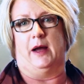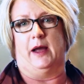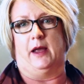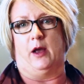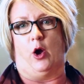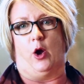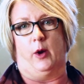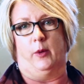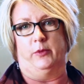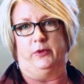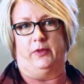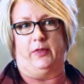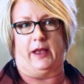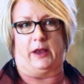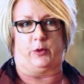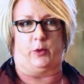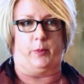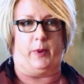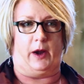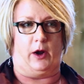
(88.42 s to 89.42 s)
My arms and
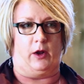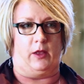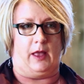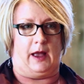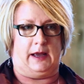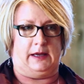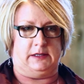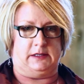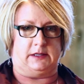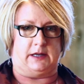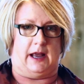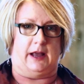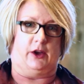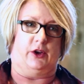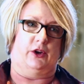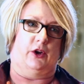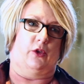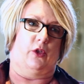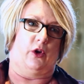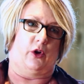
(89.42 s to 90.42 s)
legs were paralyzed. I
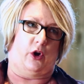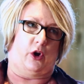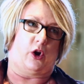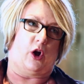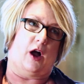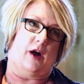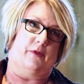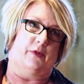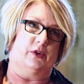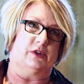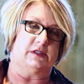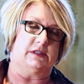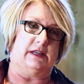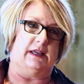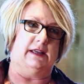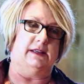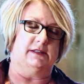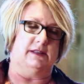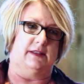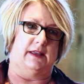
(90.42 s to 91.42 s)
could no longer cough or
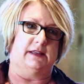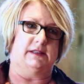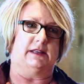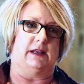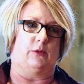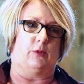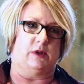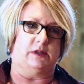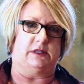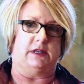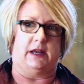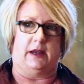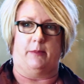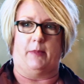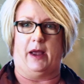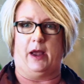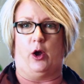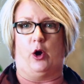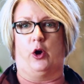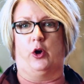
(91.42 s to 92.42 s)
sneeze, and they said once it
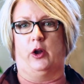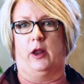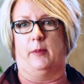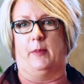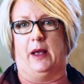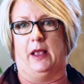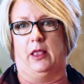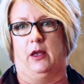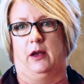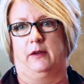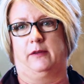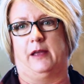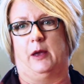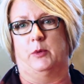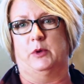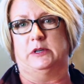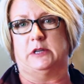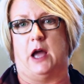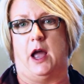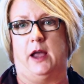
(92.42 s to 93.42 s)
hit my heart and my lungs,
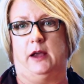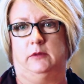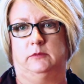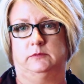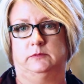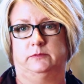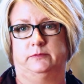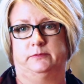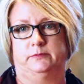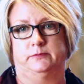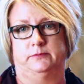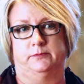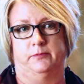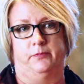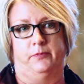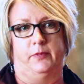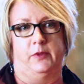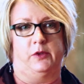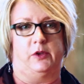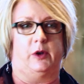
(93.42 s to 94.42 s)
I would die.
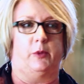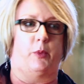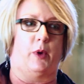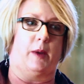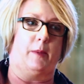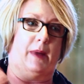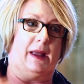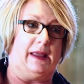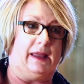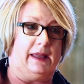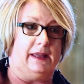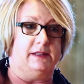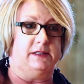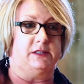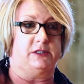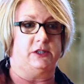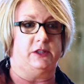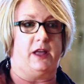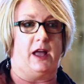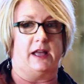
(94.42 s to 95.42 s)
So to bring my
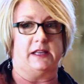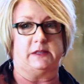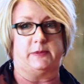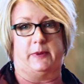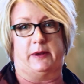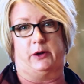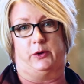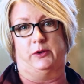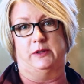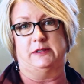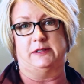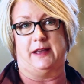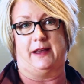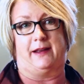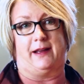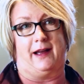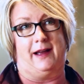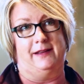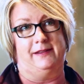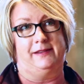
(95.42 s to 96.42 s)
kids to the hospital and
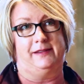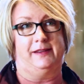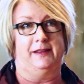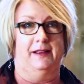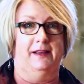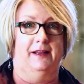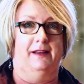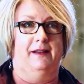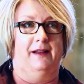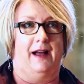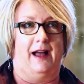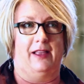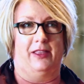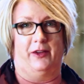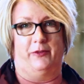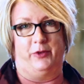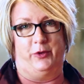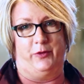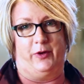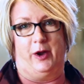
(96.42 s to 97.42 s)
say, guys, I
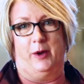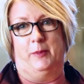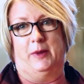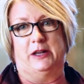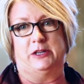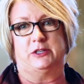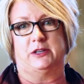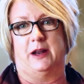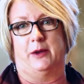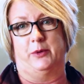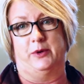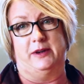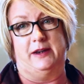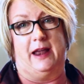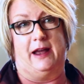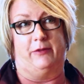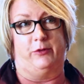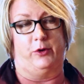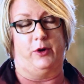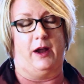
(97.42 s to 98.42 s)
love you very much, and I would
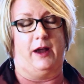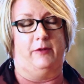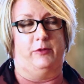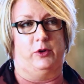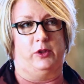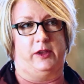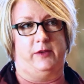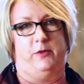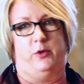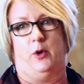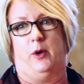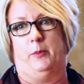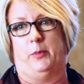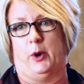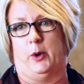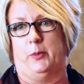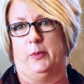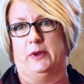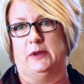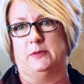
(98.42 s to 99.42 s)
never, ever leave you on
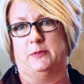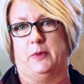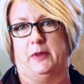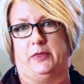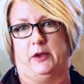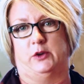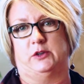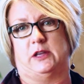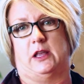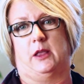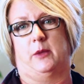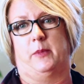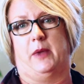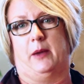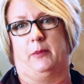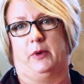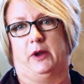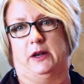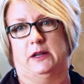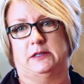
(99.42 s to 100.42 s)
purpose, but they're telling
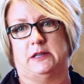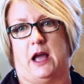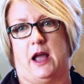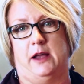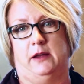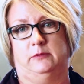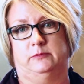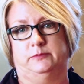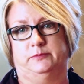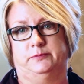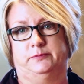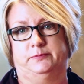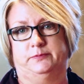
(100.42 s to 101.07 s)
me I'm going to die.